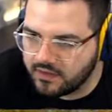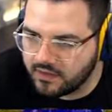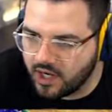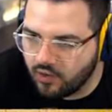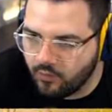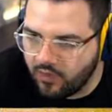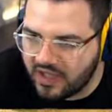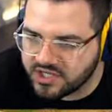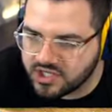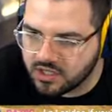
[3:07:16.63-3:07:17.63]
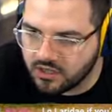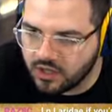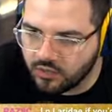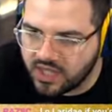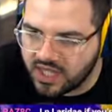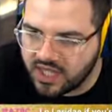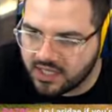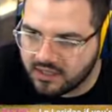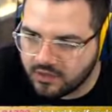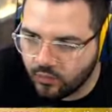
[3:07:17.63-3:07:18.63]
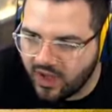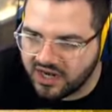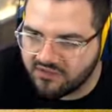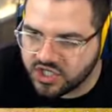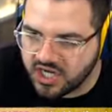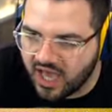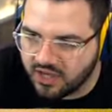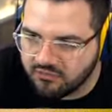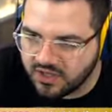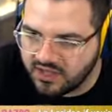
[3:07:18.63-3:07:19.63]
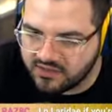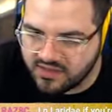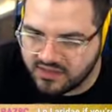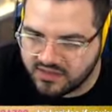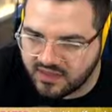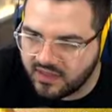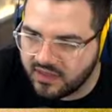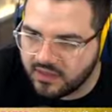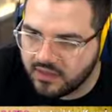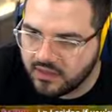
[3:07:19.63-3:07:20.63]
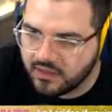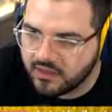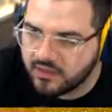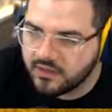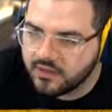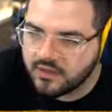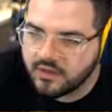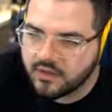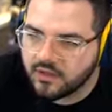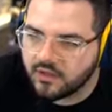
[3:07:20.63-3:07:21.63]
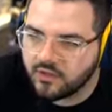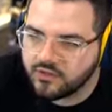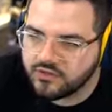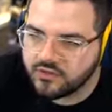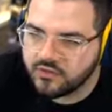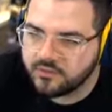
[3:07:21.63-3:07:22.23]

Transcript: You know, I watched Loki and WandaVision on release instantly. Close.